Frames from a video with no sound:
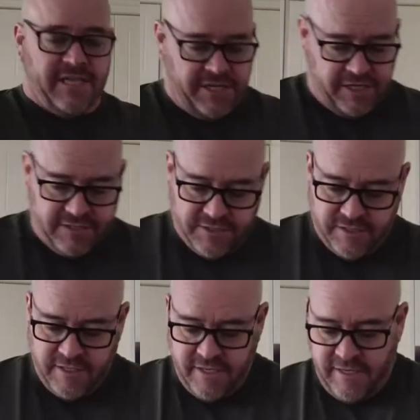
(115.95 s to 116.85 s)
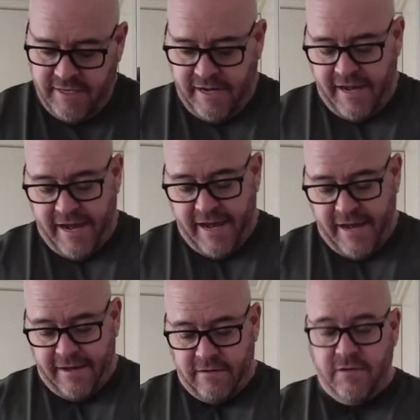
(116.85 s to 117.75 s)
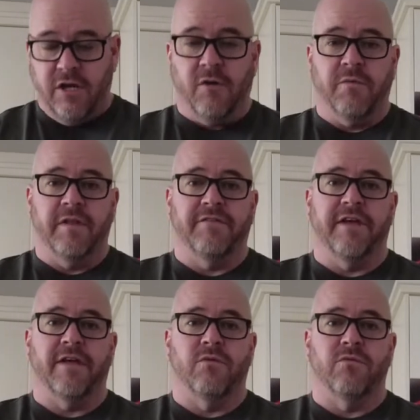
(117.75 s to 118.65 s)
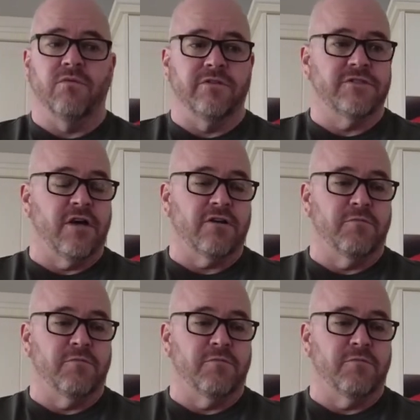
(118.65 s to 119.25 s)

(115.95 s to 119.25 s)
onions. We're living in Woodstock,